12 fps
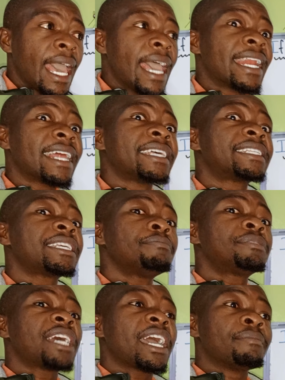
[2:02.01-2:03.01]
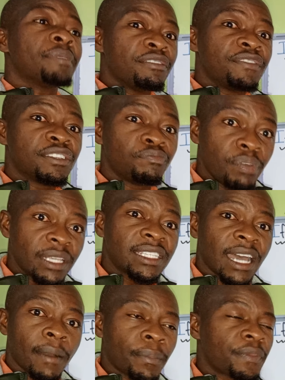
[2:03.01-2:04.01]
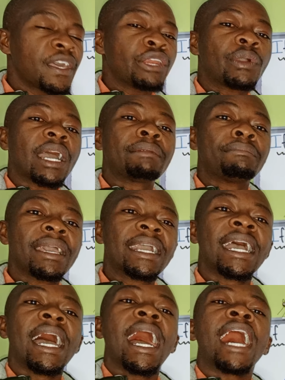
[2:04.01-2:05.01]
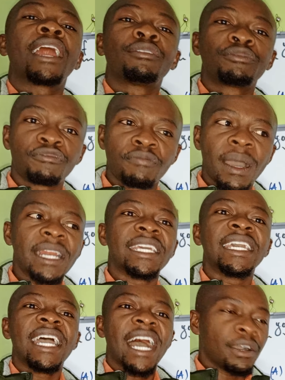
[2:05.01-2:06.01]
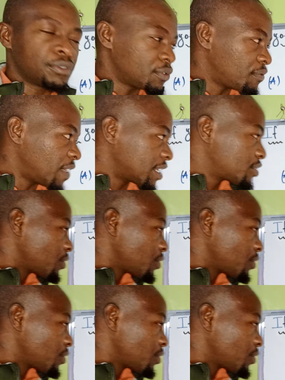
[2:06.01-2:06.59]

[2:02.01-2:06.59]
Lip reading: And at the same time, if it picks up, then you can make a lot of money out of that.